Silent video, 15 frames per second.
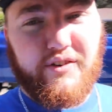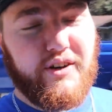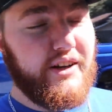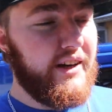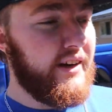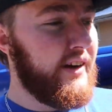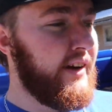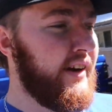ever
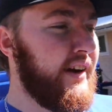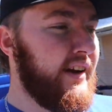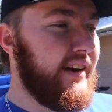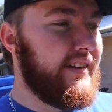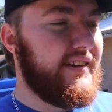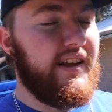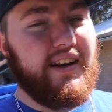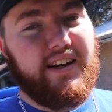did.
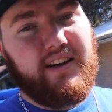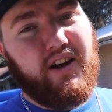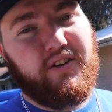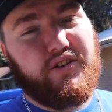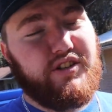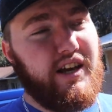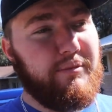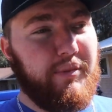Did it in
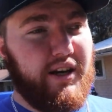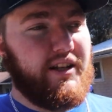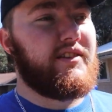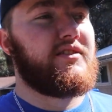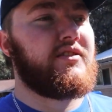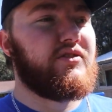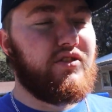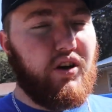under 10
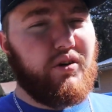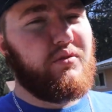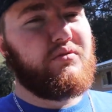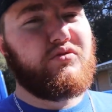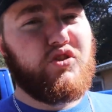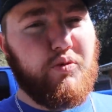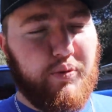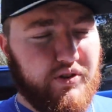minutes. So
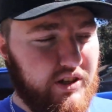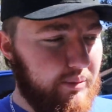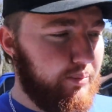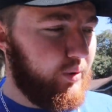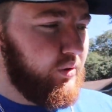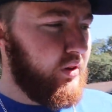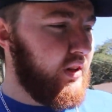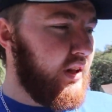super
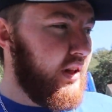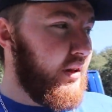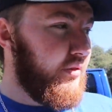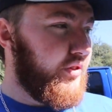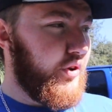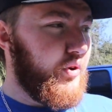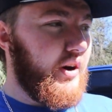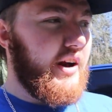simple,
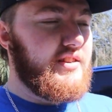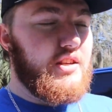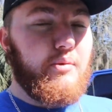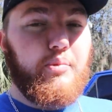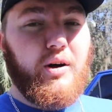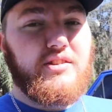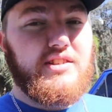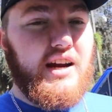throw you guys
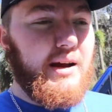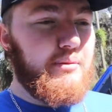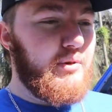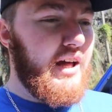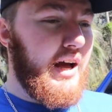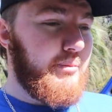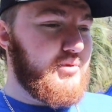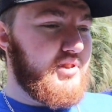up on time
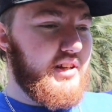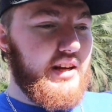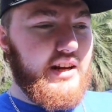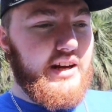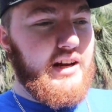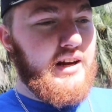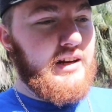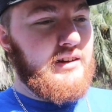lapse
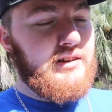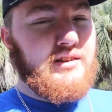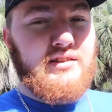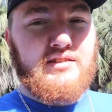and